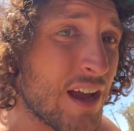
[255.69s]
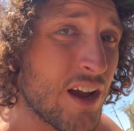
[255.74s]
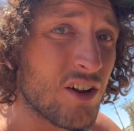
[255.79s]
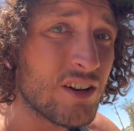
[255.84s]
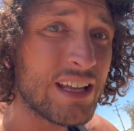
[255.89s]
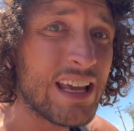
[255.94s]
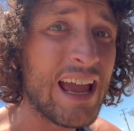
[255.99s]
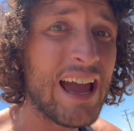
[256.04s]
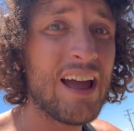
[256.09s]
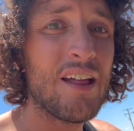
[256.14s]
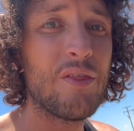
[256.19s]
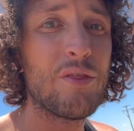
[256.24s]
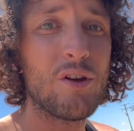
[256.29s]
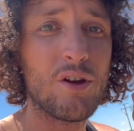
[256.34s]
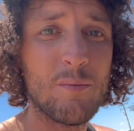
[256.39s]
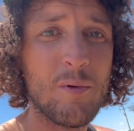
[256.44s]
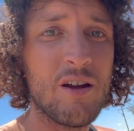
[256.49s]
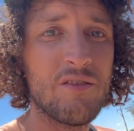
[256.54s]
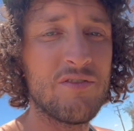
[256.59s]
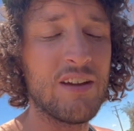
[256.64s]
only had
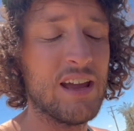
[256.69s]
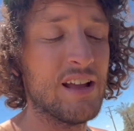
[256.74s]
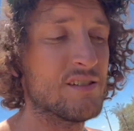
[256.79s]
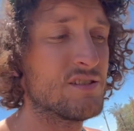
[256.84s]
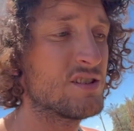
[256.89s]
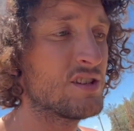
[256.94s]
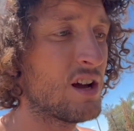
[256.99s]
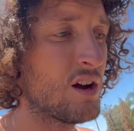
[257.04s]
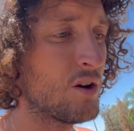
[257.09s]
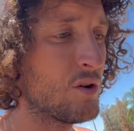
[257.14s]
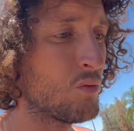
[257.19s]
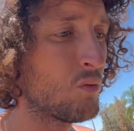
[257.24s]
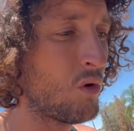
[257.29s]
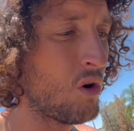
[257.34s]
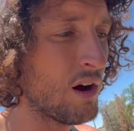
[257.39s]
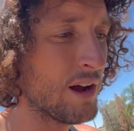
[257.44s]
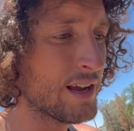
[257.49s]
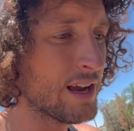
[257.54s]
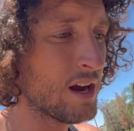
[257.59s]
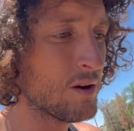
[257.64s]
thermo fans. So
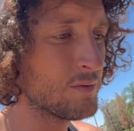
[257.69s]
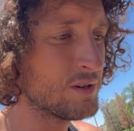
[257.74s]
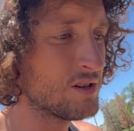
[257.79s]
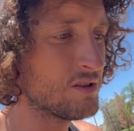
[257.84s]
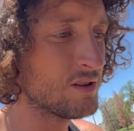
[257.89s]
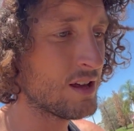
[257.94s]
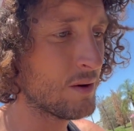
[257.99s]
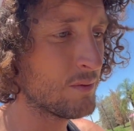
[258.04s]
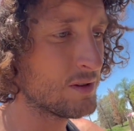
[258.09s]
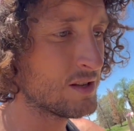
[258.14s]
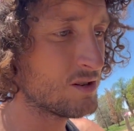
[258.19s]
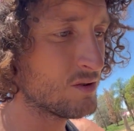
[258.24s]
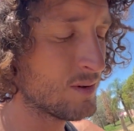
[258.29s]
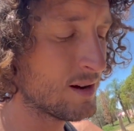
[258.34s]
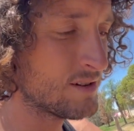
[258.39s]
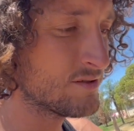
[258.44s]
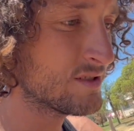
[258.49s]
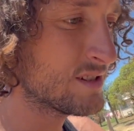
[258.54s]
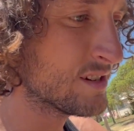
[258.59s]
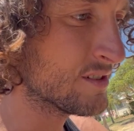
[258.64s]
why can't we do that with the
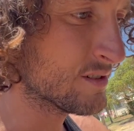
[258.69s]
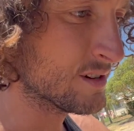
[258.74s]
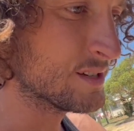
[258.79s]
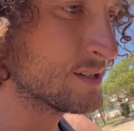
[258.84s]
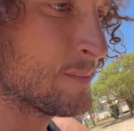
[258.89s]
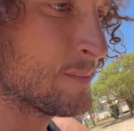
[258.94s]
200 series?